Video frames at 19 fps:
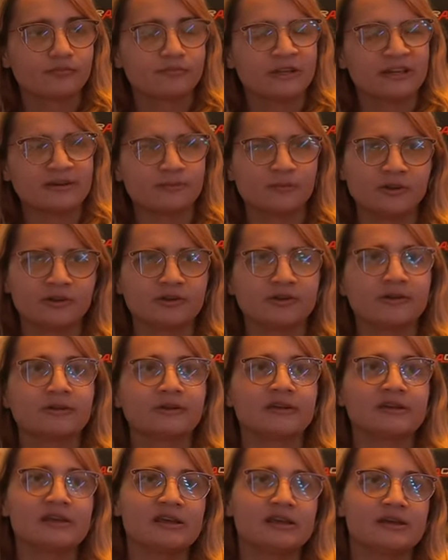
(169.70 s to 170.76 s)
Like, well,
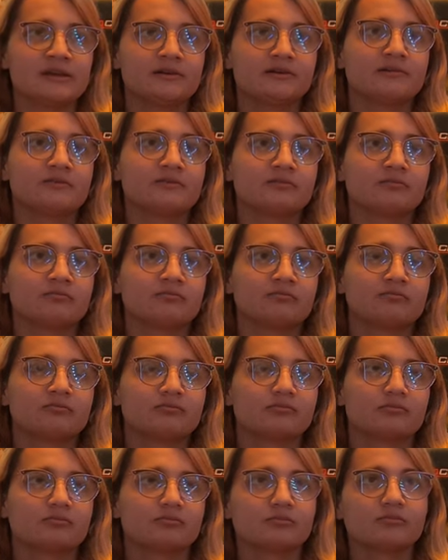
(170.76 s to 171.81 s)
kid,
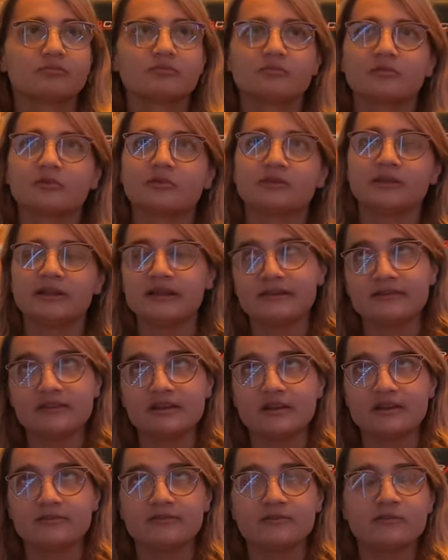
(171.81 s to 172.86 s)
late
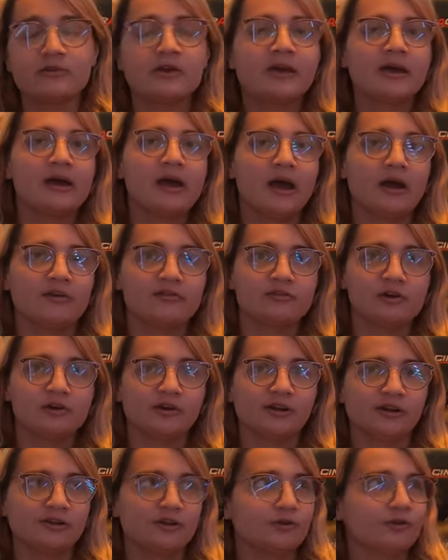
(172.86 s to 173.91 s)
teens. I
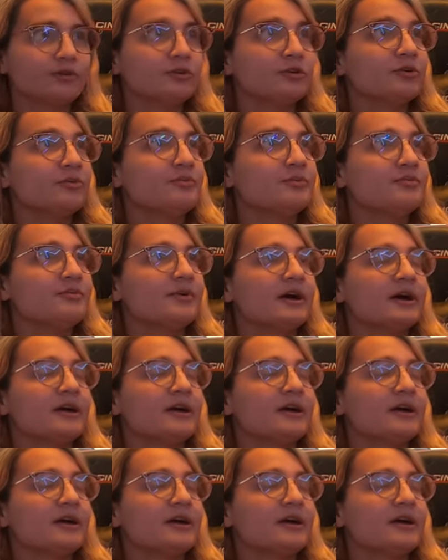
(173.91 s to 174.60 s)
started YouTube